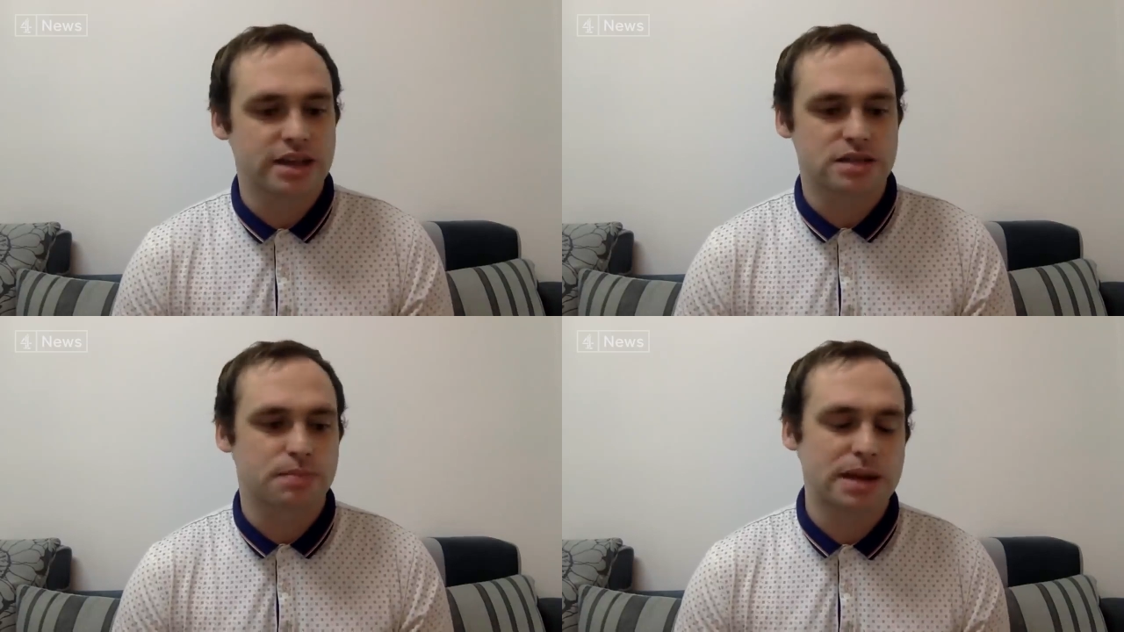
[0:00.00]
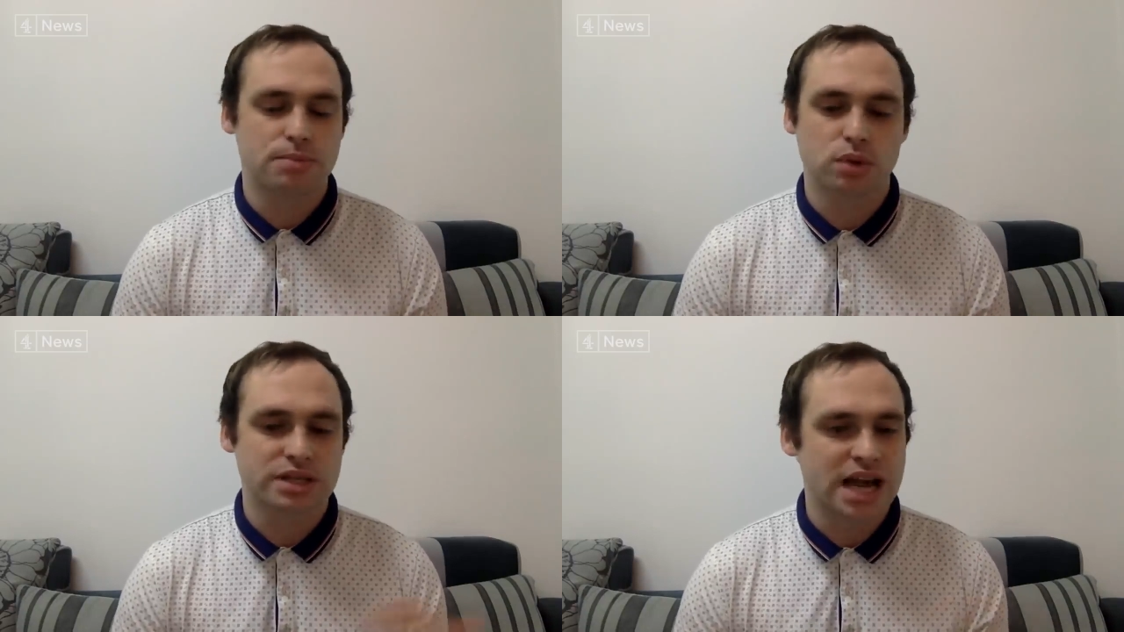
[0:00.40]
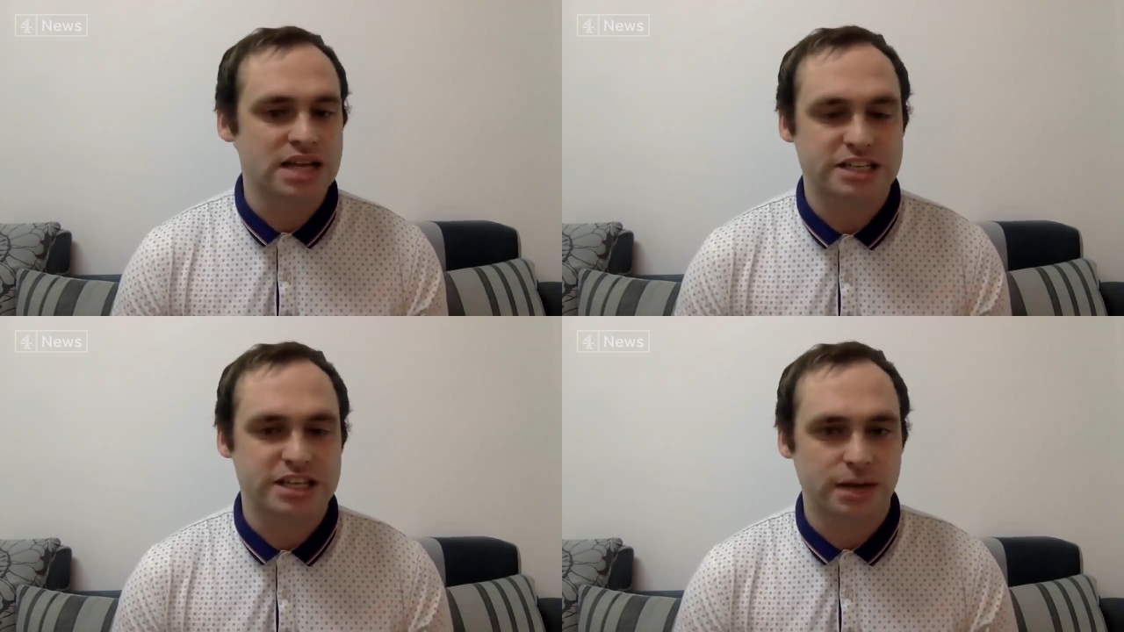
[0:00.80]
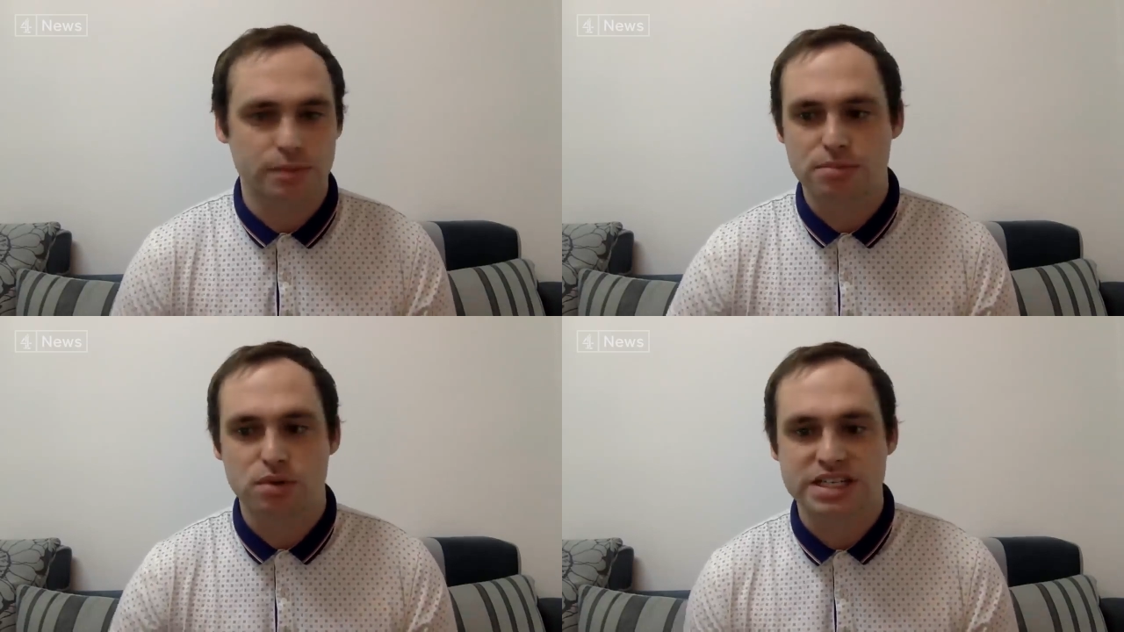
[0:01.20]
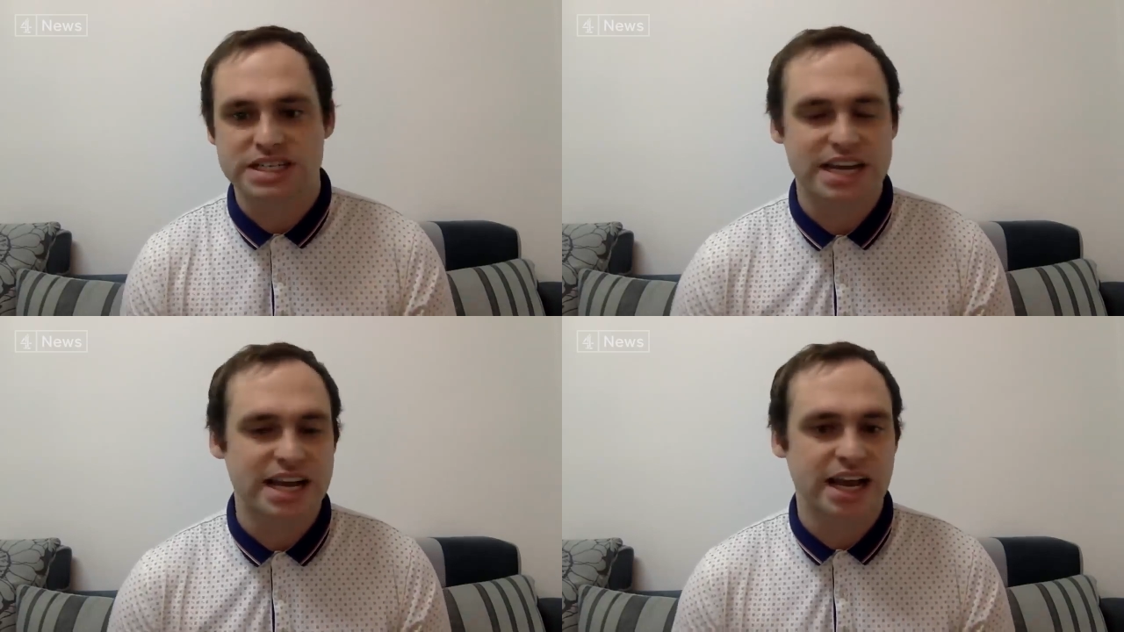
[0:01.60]
there's people dancing, people
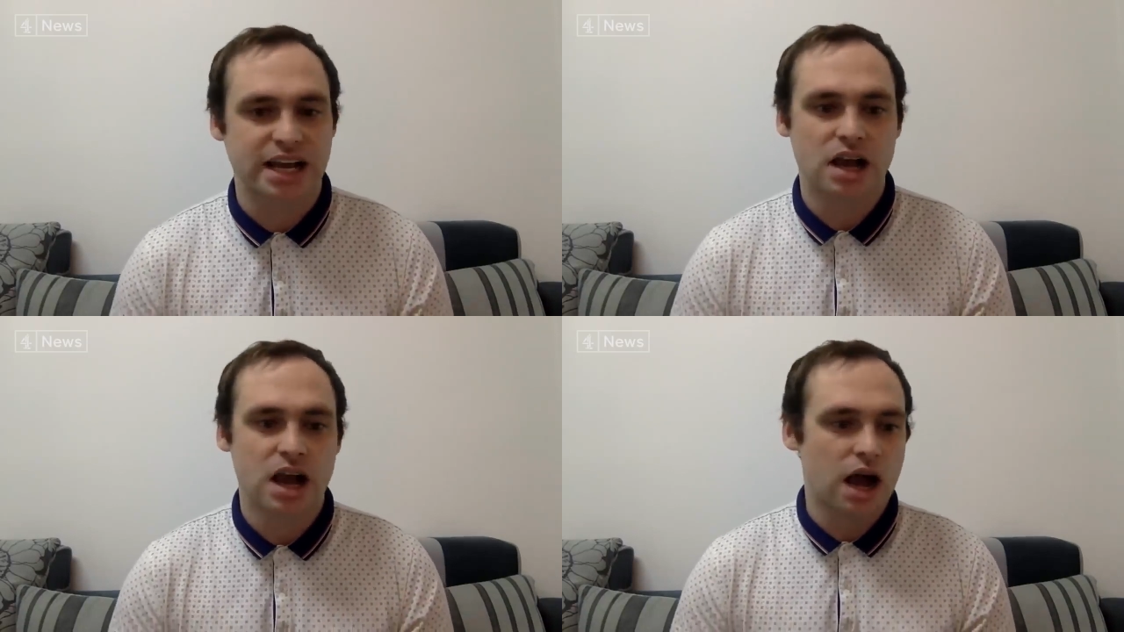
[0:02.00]
singing,